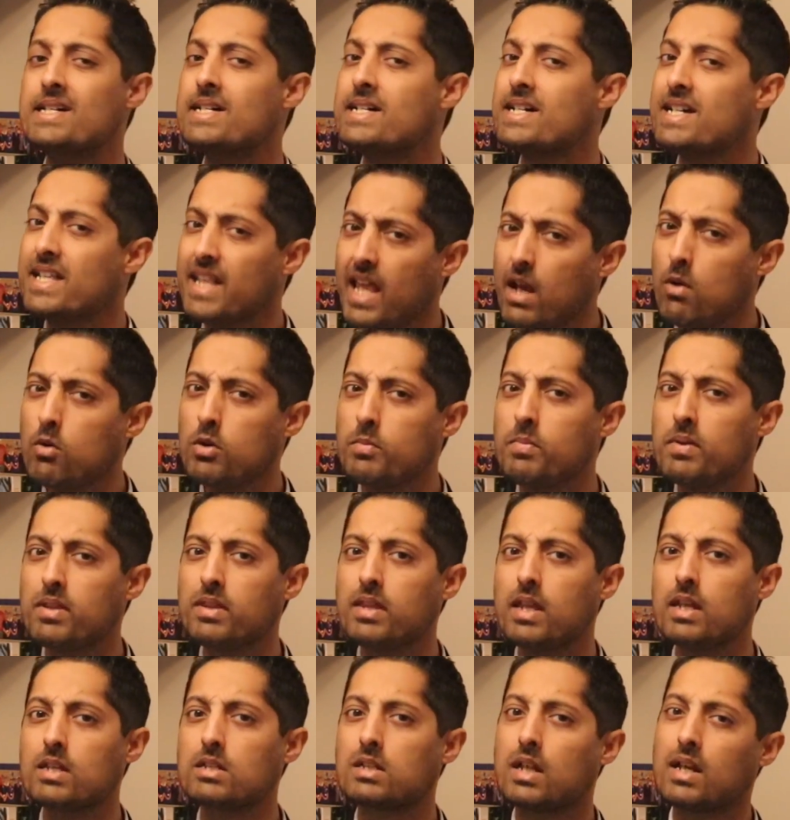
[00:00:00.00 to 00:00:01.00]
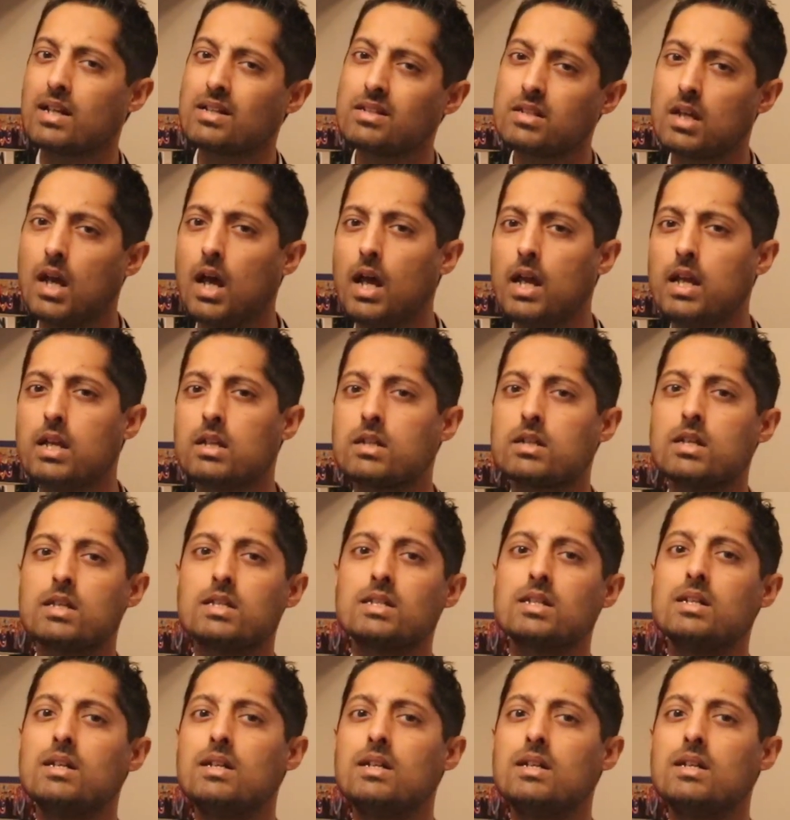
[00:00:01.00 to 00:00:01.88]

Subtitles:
And that would be things like tiredness,